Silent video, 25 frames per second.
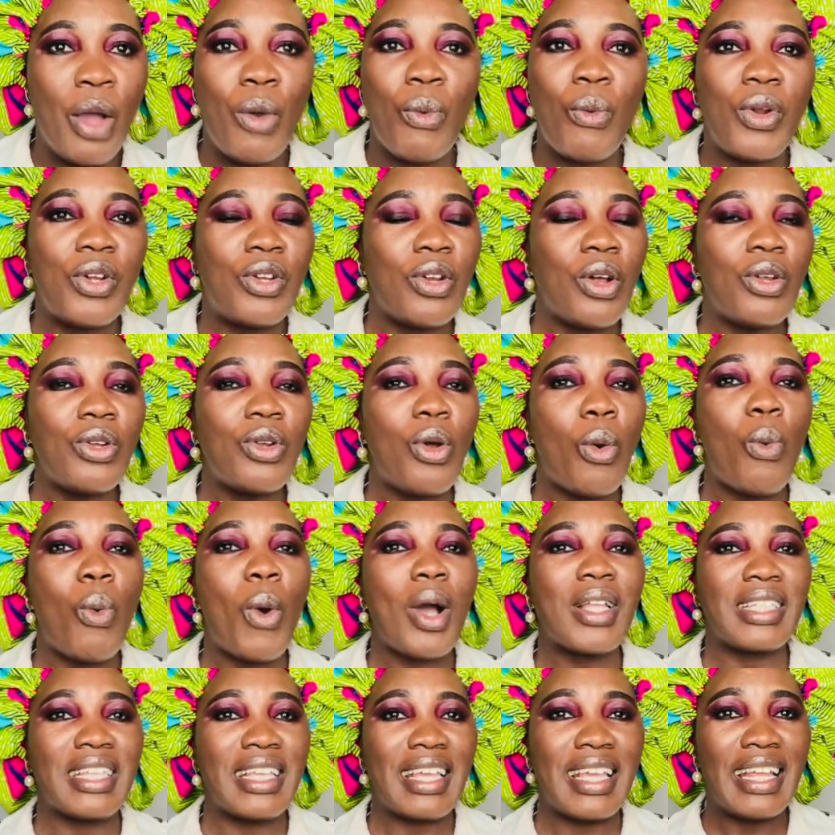We don't know
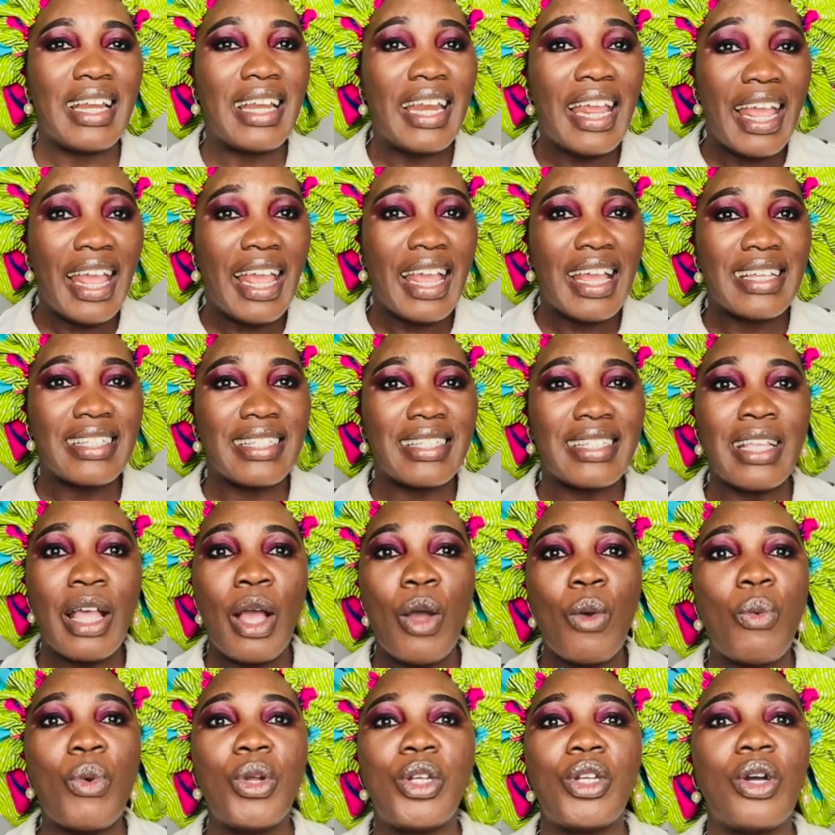what it is.
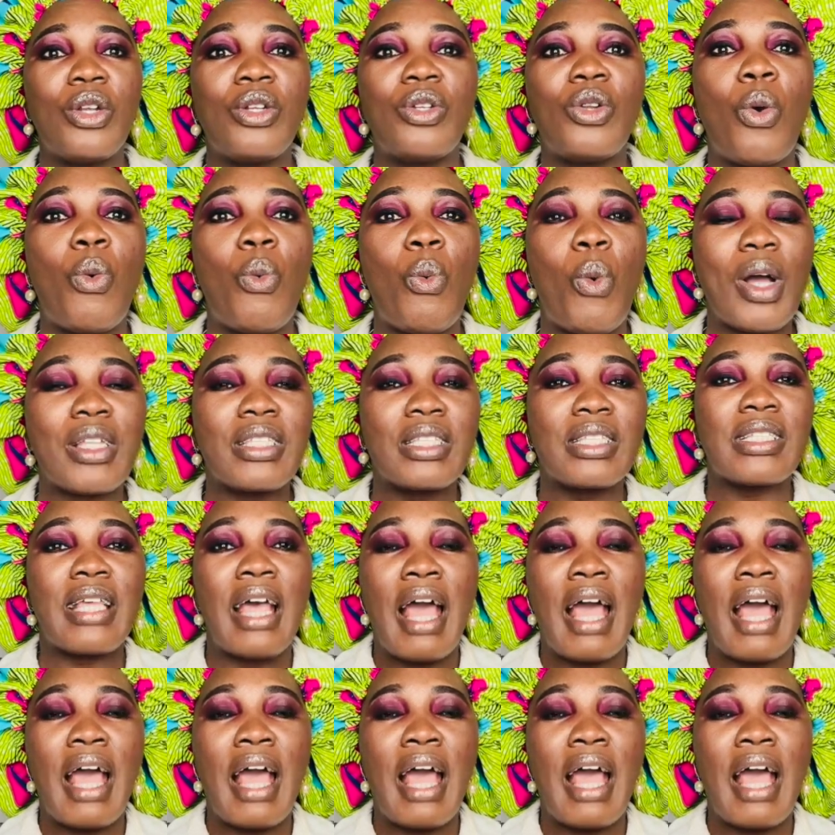We don't know what